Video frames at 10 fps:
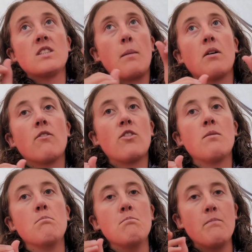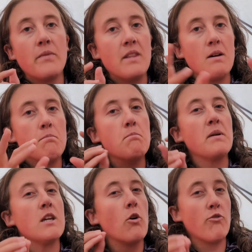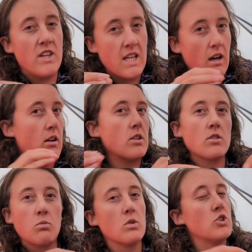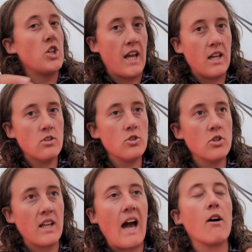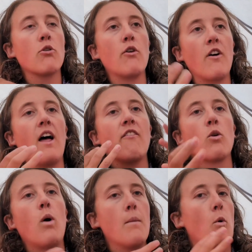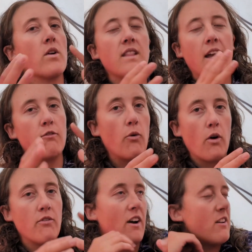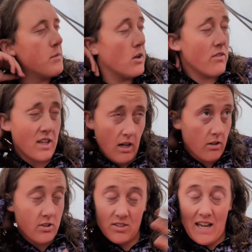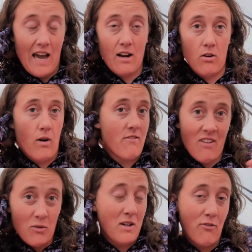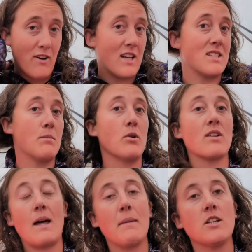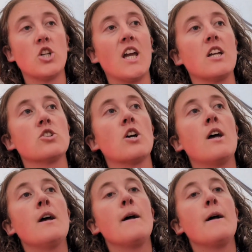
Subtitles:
some of the POV characters will change. Like, I don't know if I'll ever want more than like 4 or 5 POV characters. I don't know. I've never written a fantasy book. That may change.